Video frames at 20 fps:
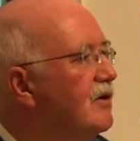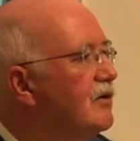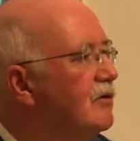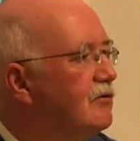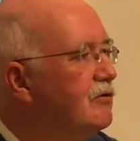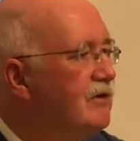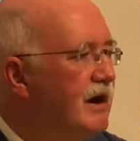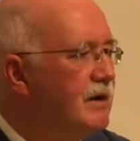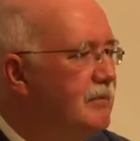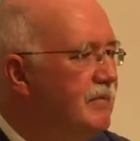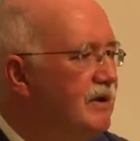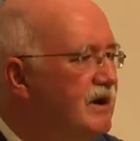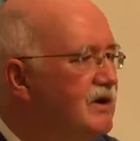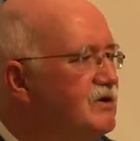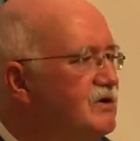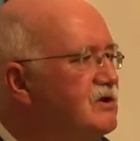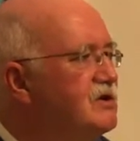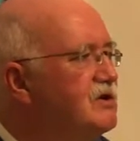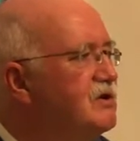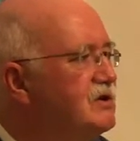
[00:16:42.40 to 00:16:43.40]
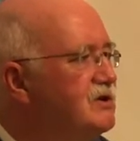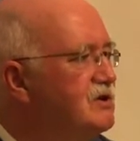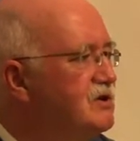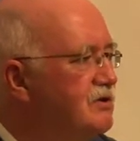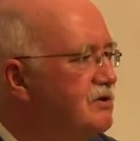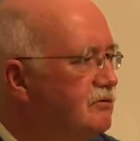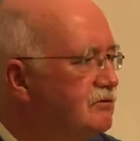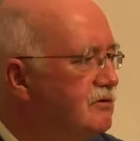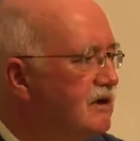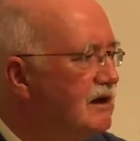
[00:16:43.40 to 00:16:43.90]
raiment
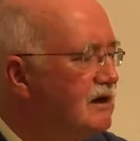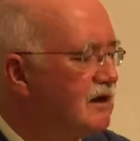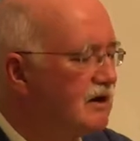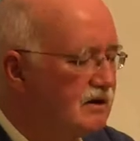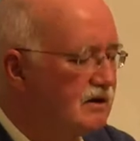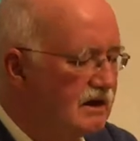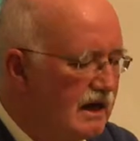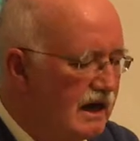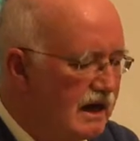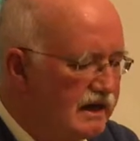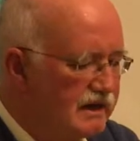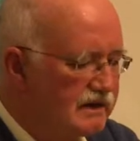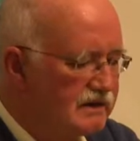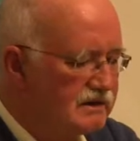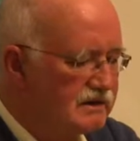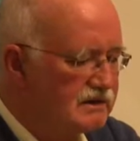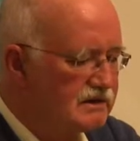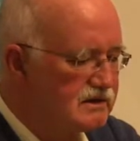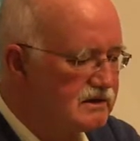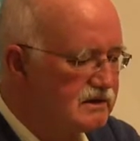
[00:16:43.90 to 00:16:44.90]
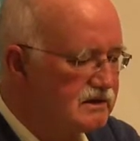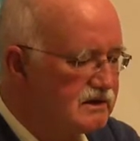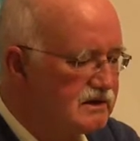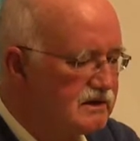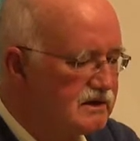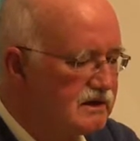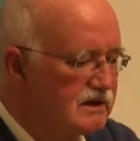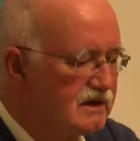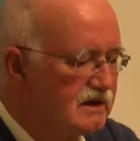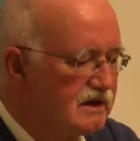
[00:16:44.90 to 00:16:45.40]
she recognized.
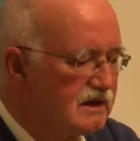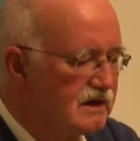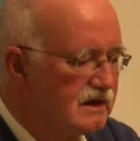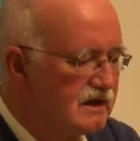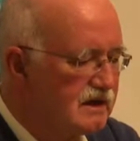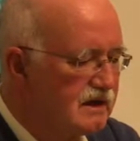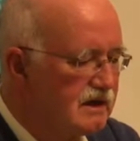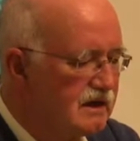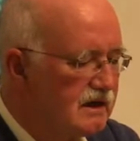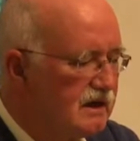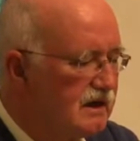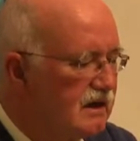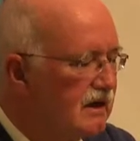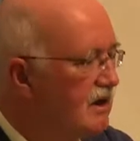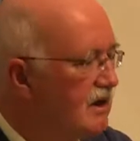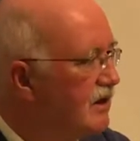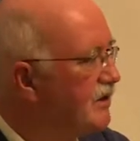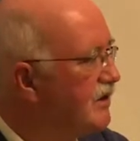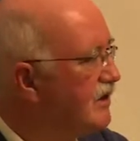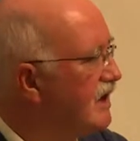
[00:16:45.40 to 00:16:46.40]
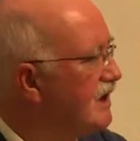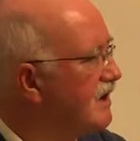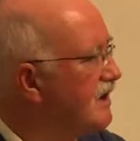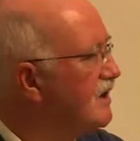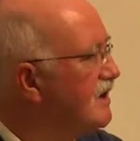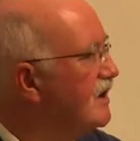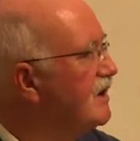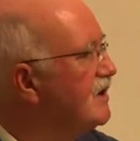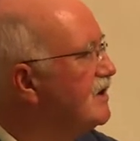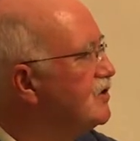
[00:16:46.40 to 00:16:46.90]

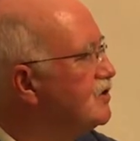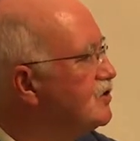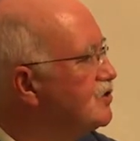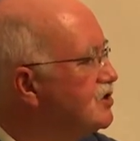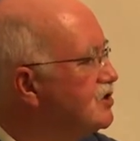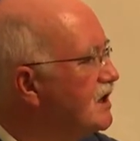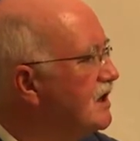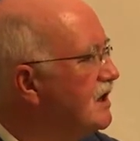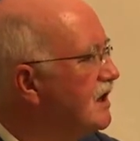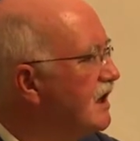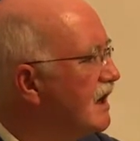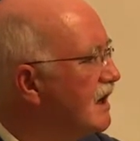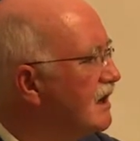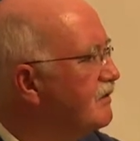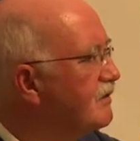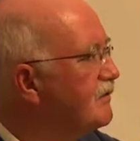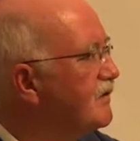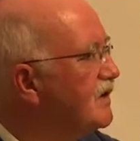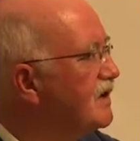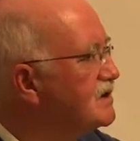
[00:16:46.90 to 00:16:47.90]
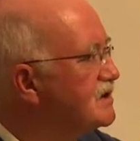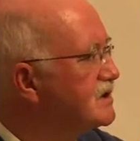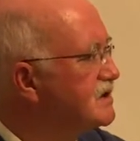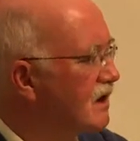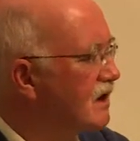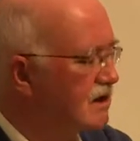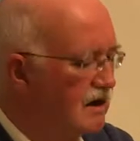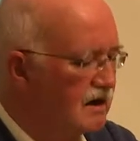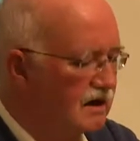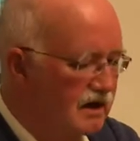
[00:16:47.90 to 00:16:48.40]
Then she gave
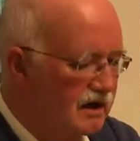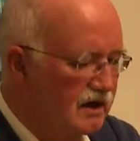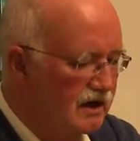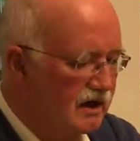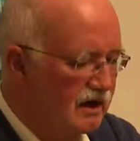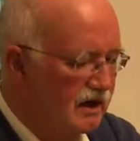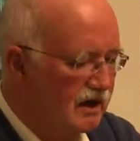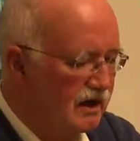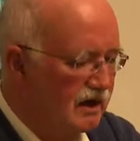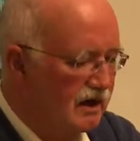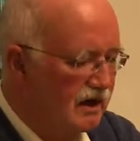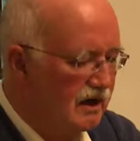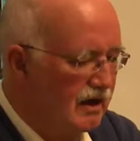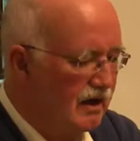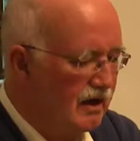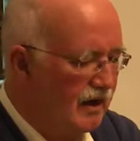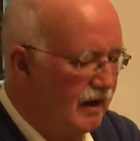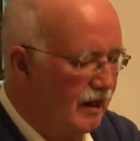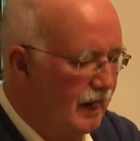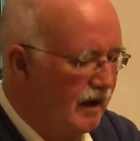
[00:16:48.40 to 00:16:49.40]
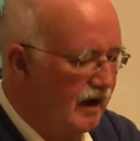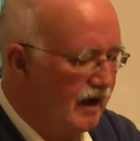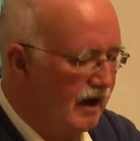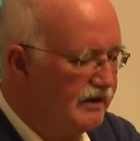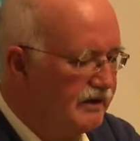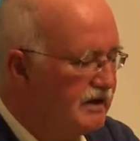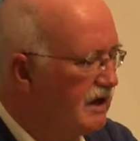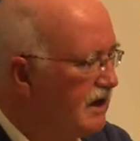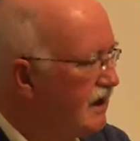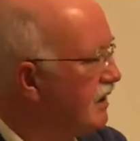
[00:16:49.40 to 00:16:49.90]
suck.
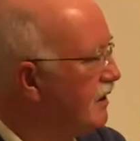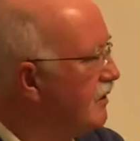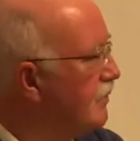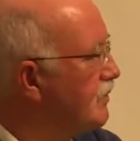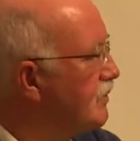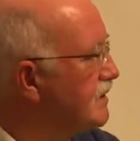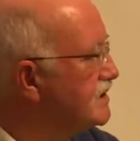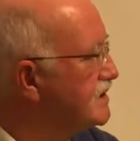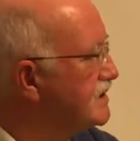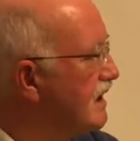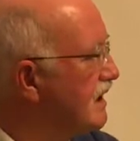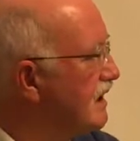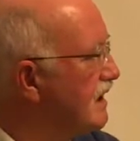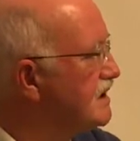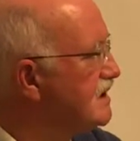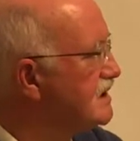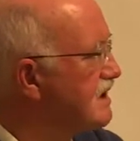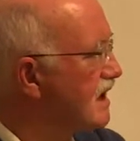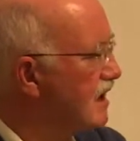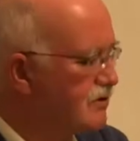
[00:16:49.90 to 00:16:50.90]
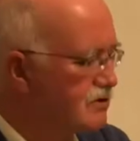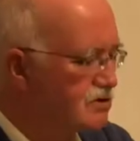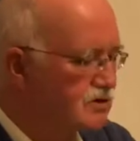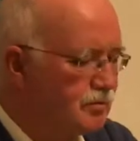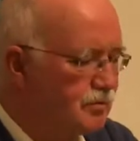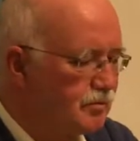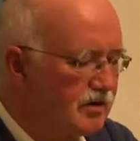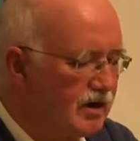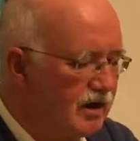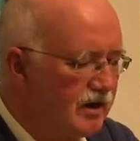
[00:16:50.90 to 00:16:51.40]
And he was Esau's
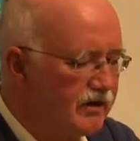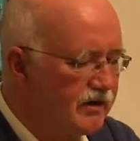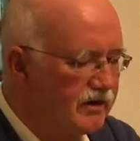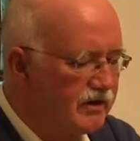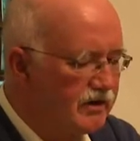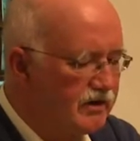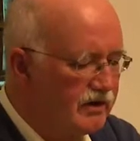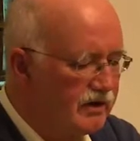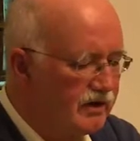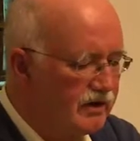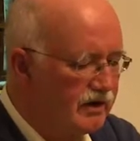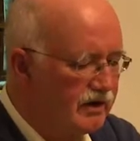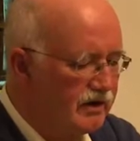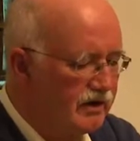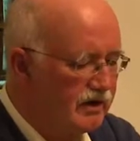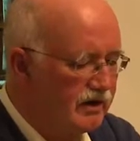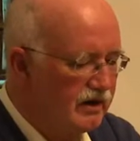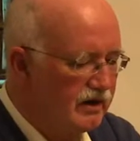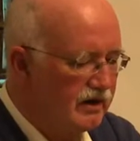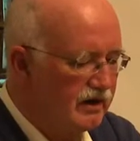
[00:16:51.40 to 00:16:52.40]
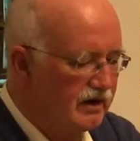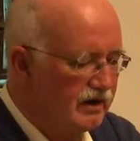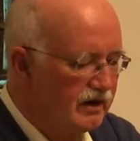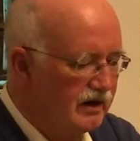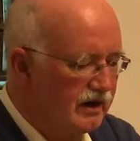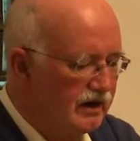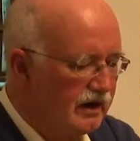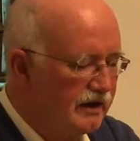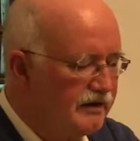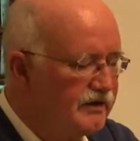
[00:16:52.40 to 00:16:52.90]
brother,
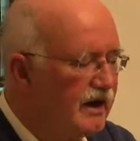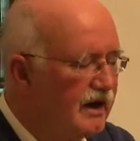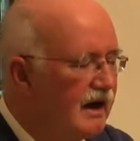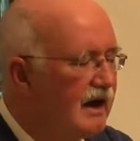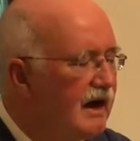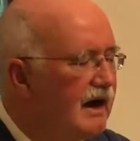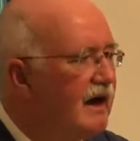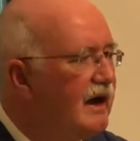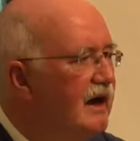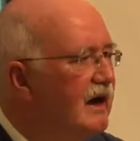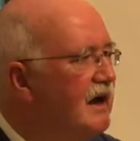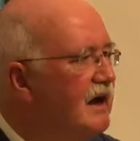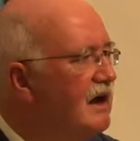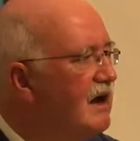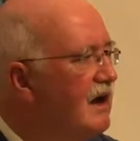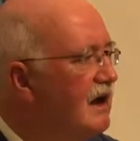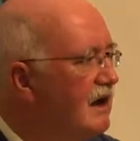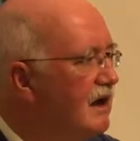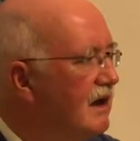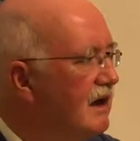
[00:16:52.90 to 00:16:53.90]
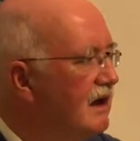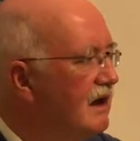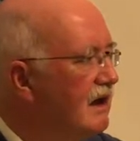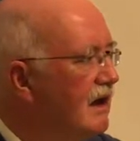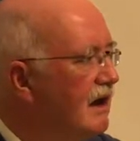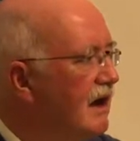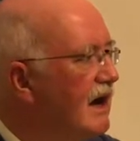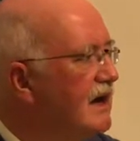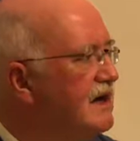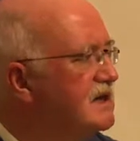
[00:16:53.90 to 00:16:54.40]
and I,
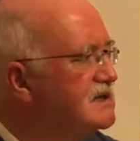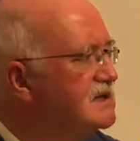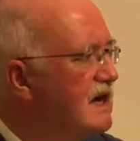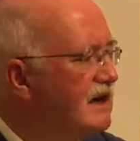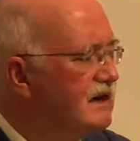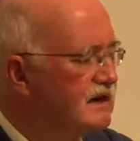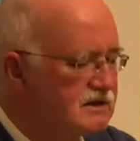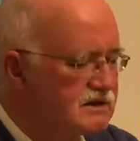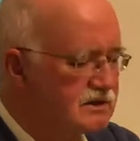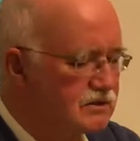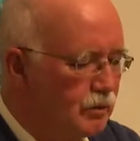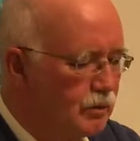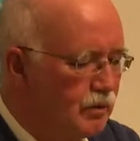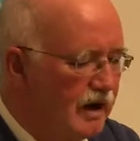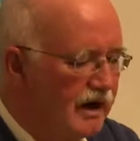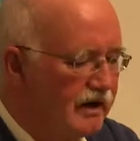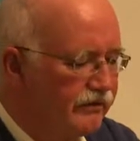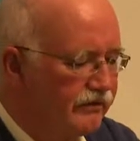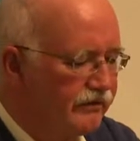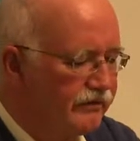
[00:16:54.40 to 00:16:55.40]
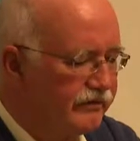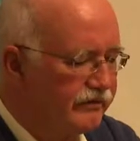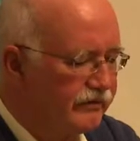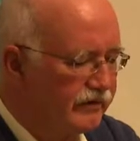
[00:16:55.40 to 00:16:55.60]
Isaac's wife,